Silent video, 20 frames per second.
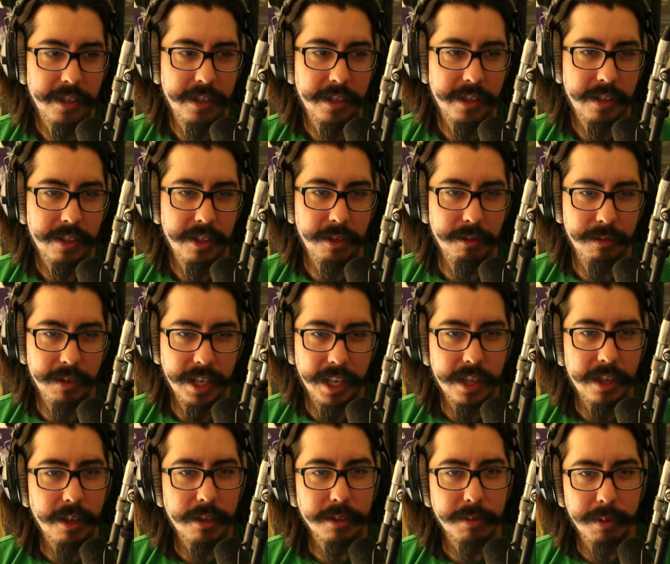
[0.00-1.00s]
you
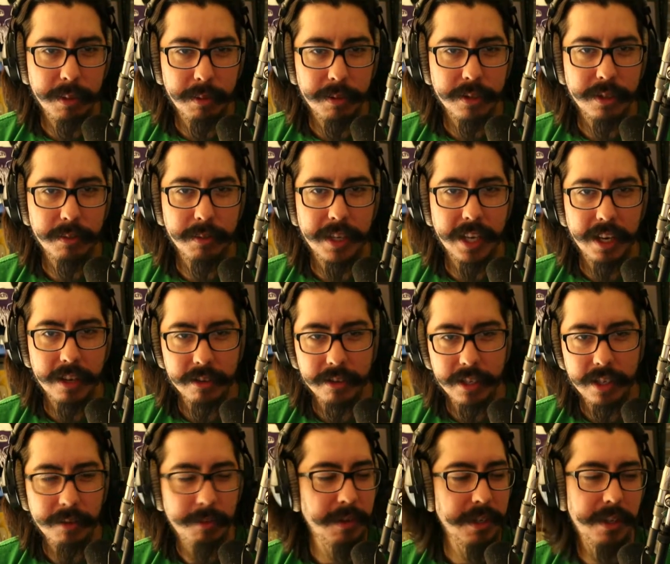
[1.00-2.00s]
need those people to be
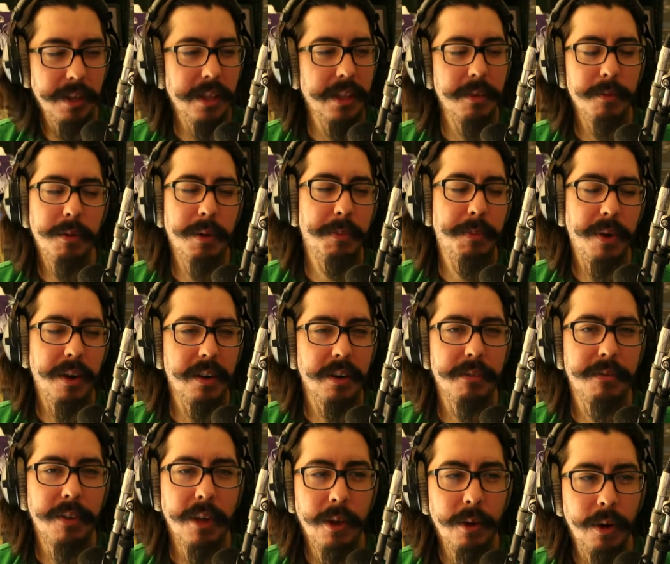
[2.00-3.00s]
healthy? What part
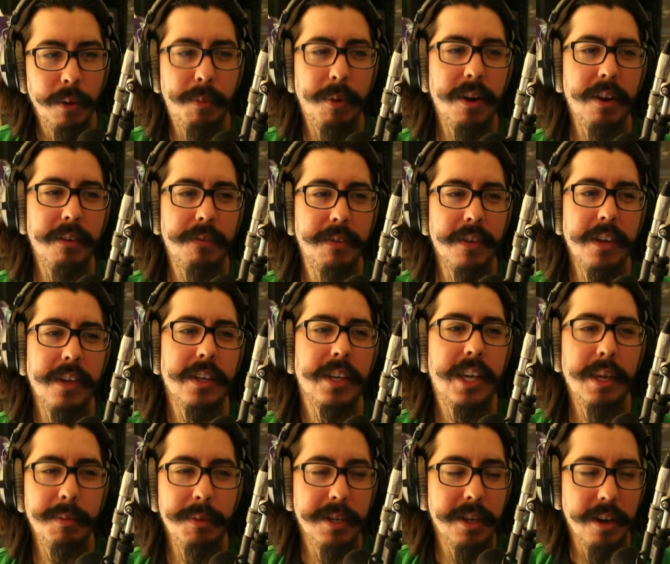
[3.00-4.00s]
of
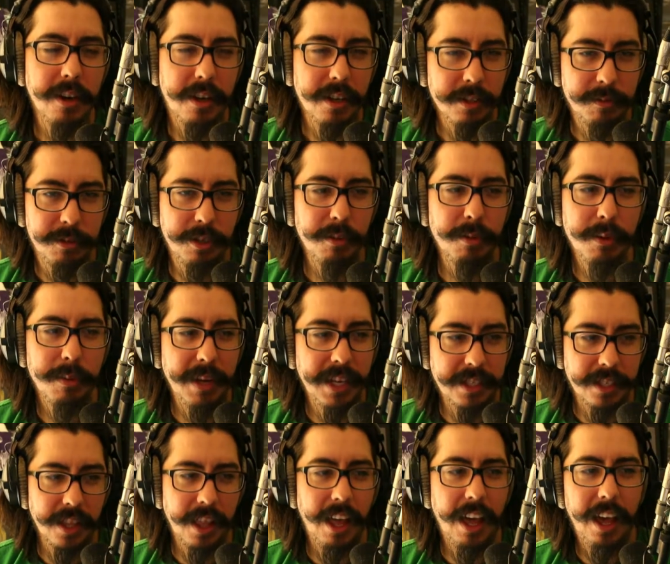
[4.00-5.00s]
keeping your consumer base
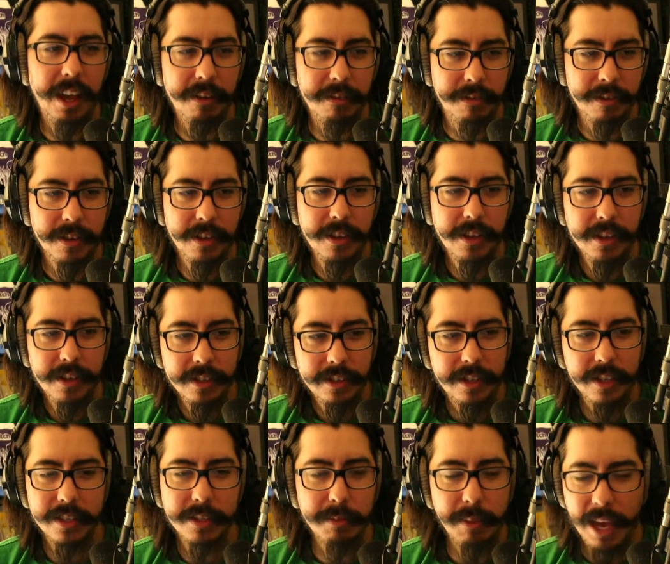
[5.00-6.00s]
alive
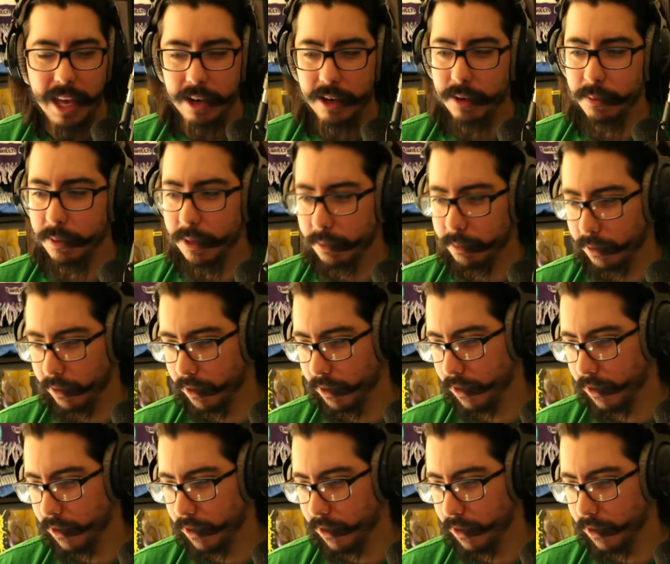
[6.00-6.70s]
doesn't matter to people?